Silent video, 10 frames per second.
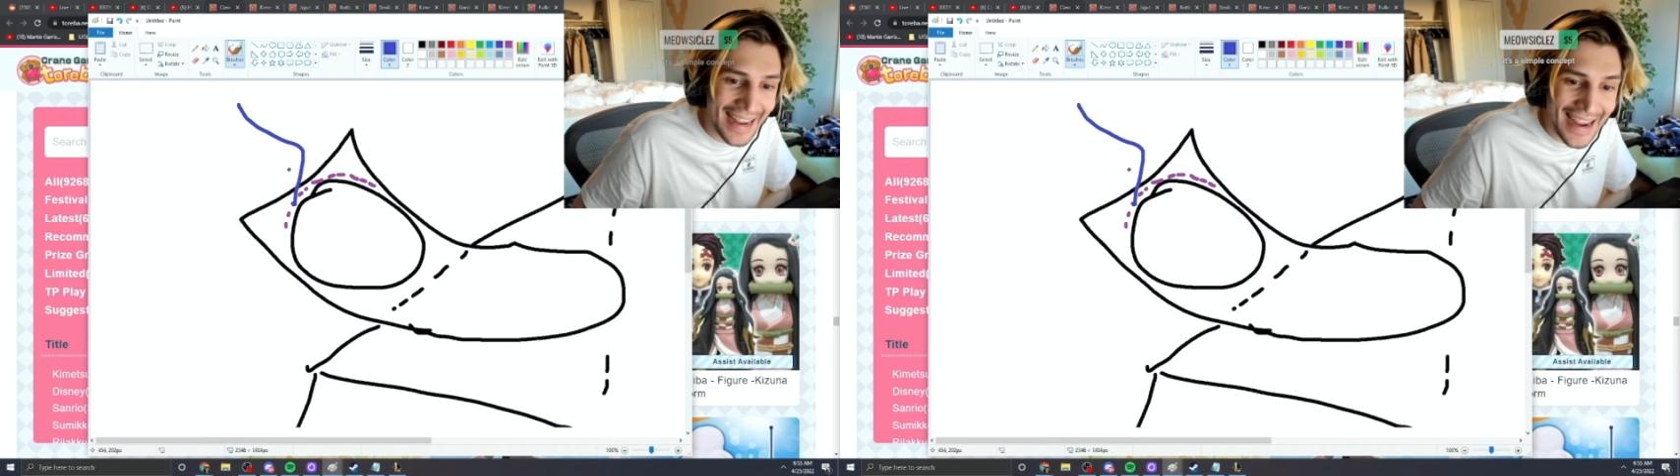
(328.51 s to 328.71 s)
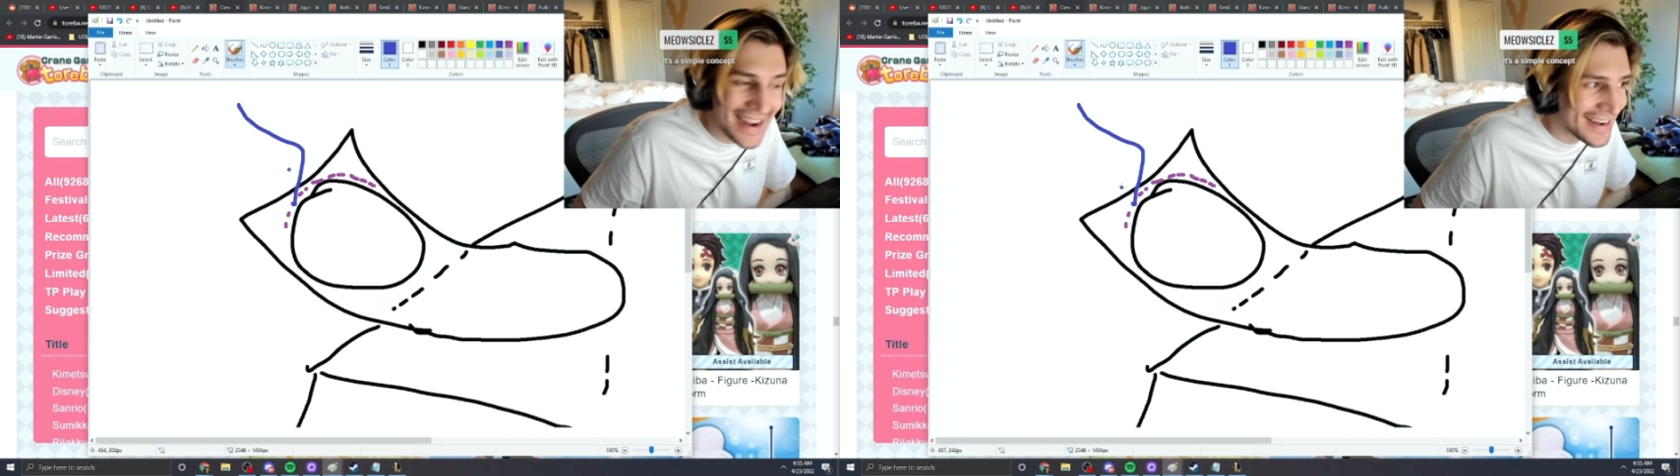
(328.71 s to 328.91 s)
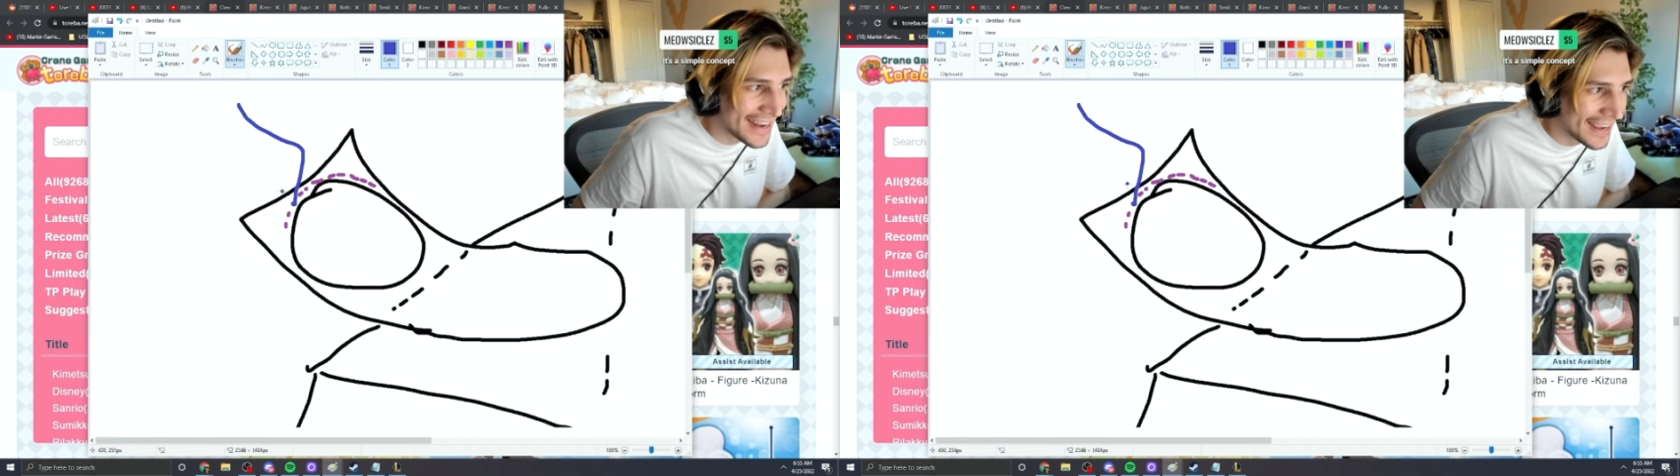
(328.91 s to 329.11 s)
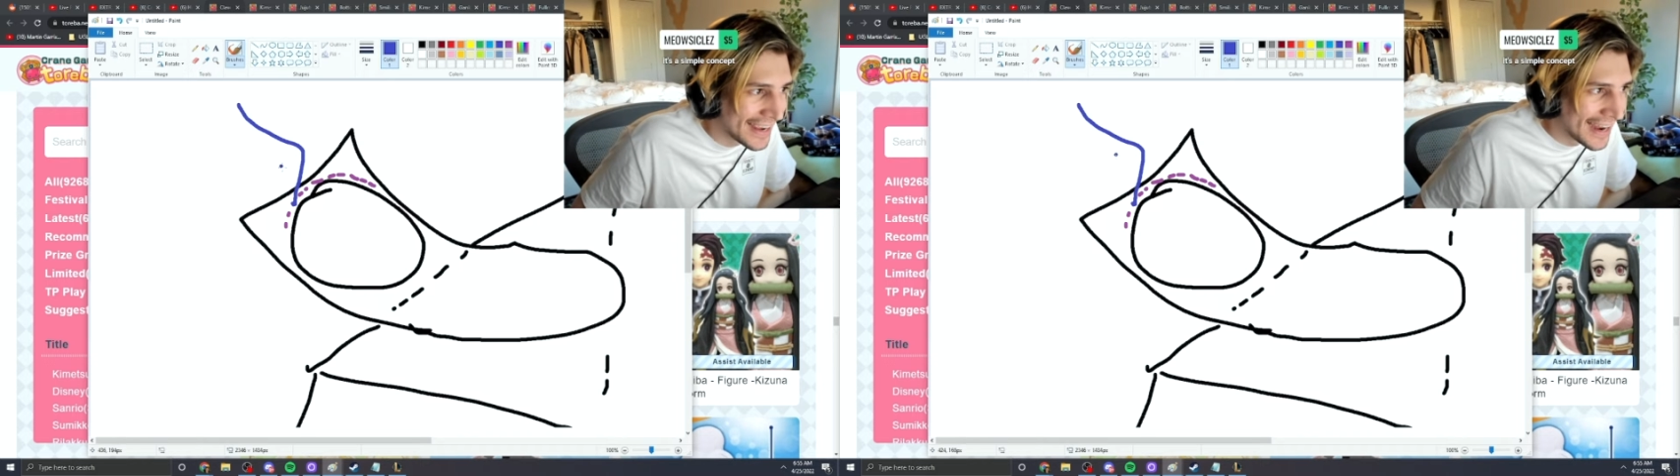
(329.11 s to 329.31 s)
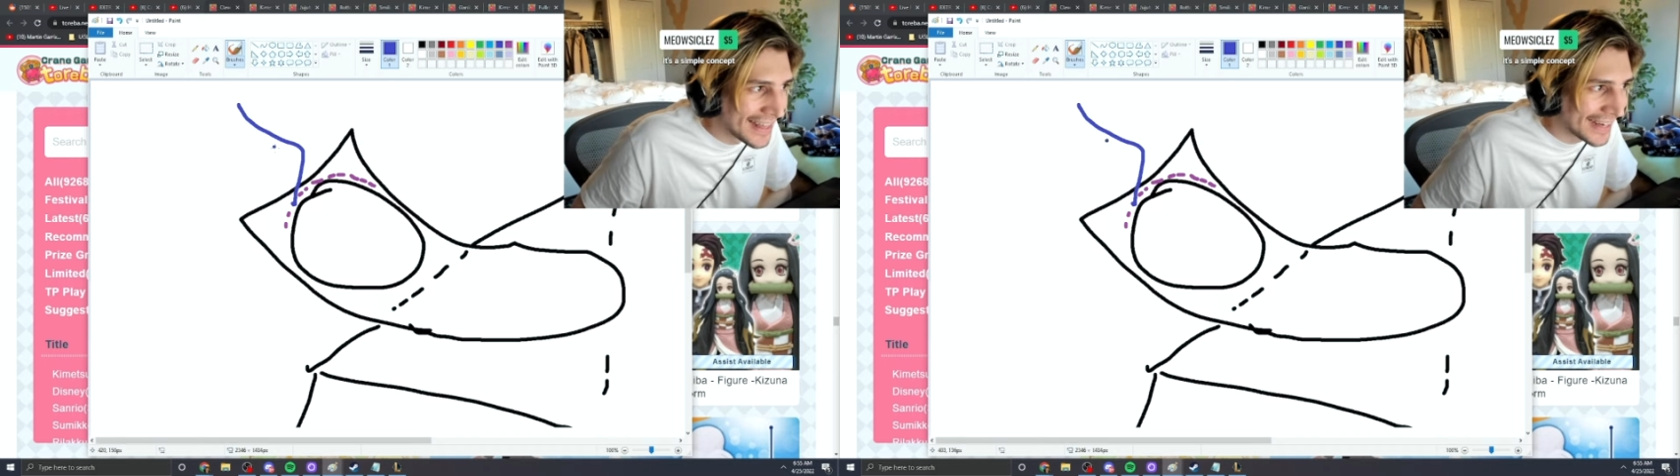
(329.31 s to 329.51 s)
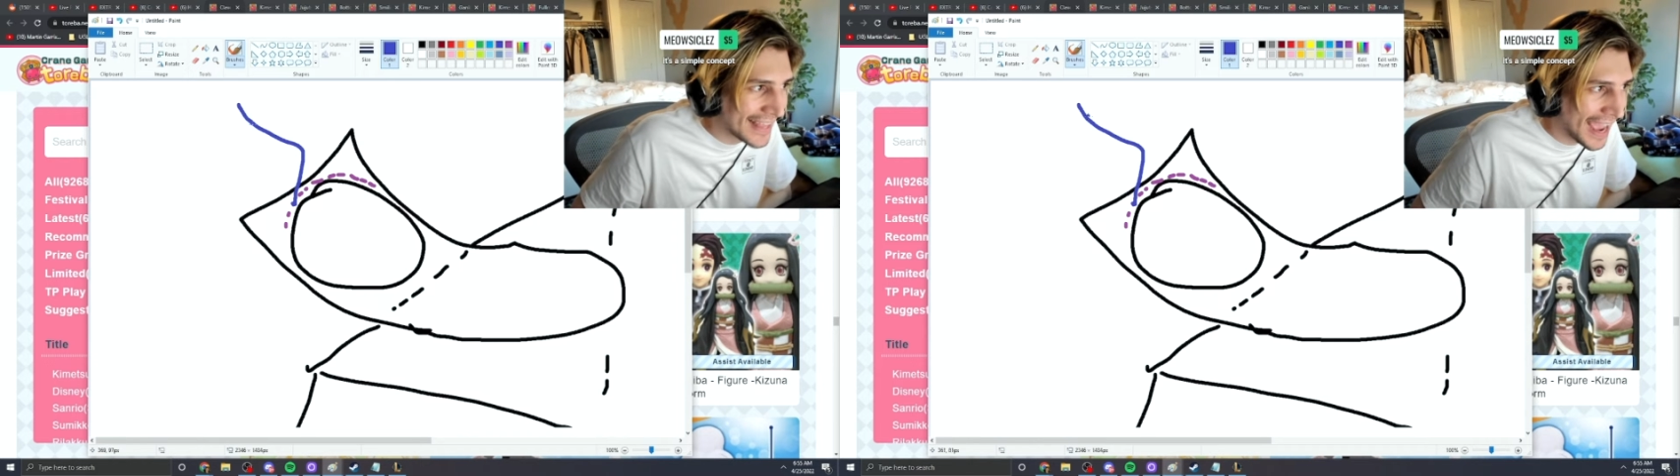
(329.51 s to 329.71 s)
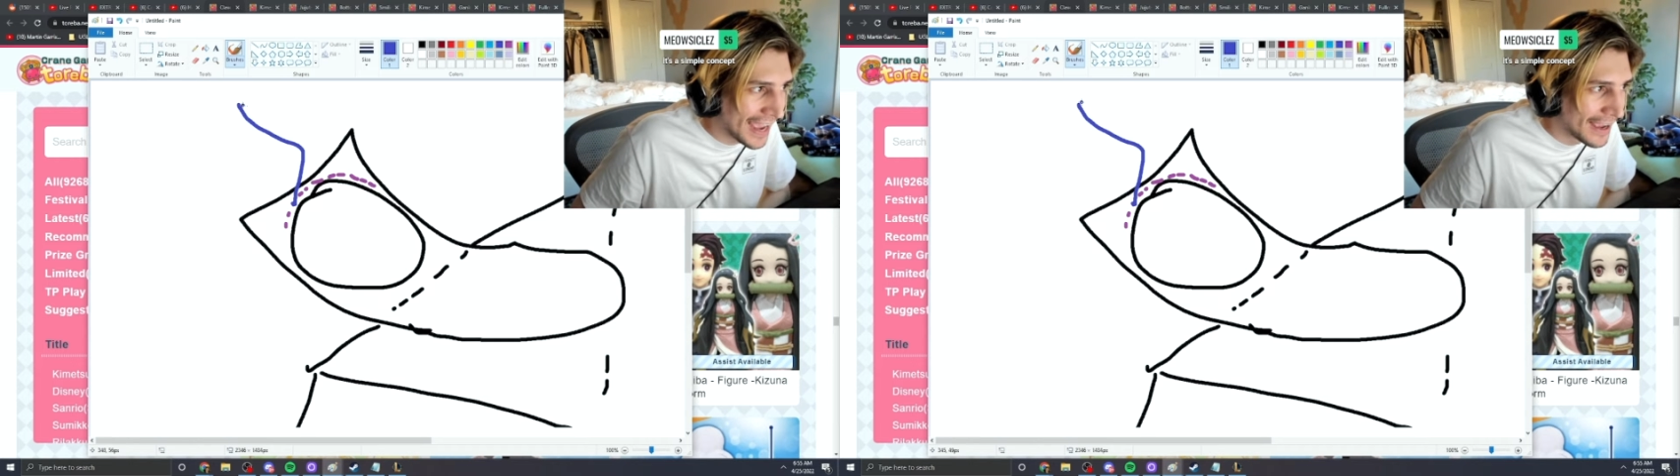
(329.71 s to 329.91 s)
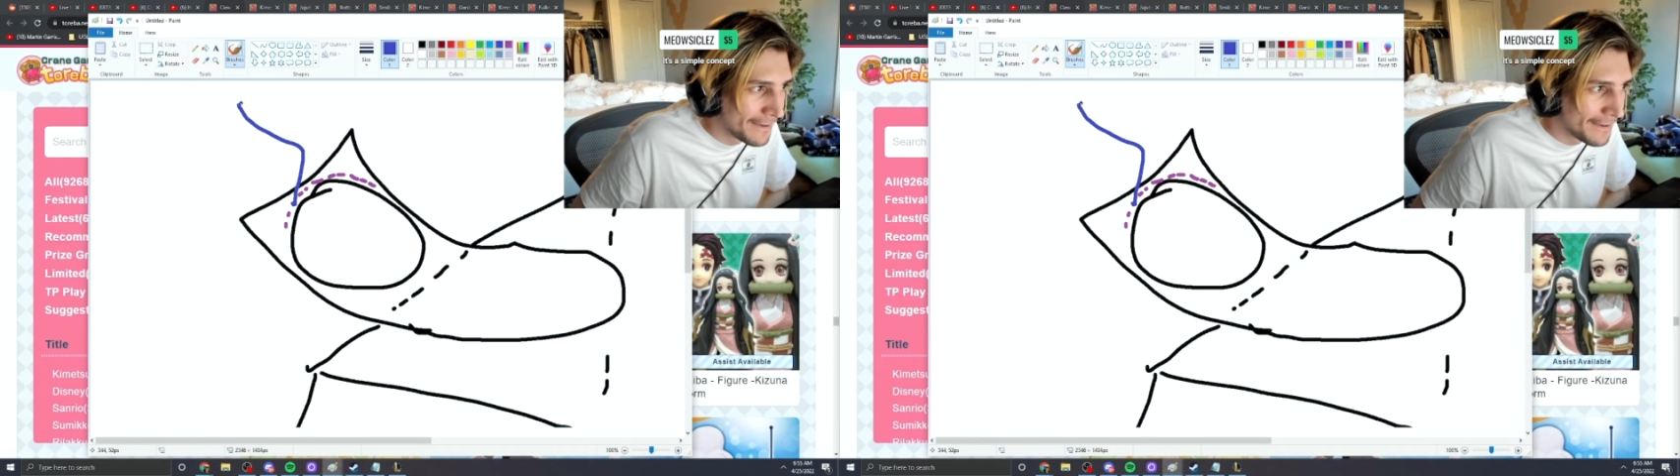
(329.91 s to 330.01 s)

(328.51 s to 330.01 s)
in like that.